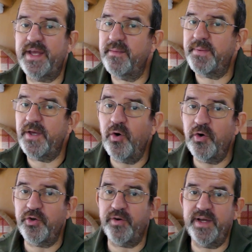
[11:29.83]
going to be
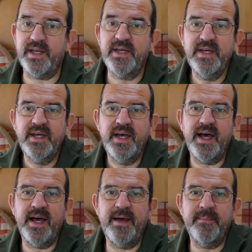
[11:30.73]
ordering
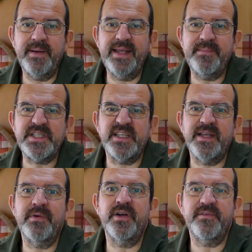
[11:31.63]
a limited
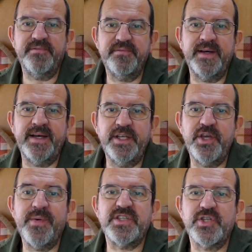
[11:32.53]
number of
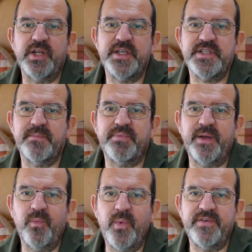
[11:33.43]
US dollars to
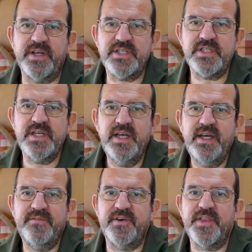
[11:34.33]
bring with us
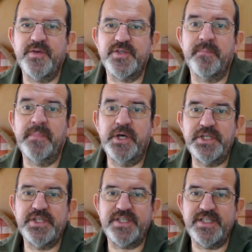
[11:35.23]
for those
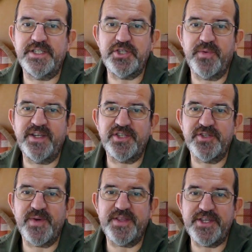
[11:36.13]
emergency
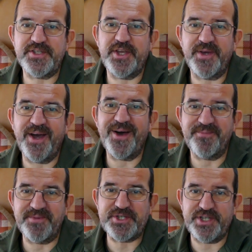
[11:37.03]
situations where there's no
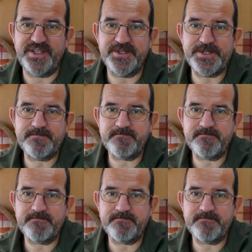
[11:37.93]
card machines.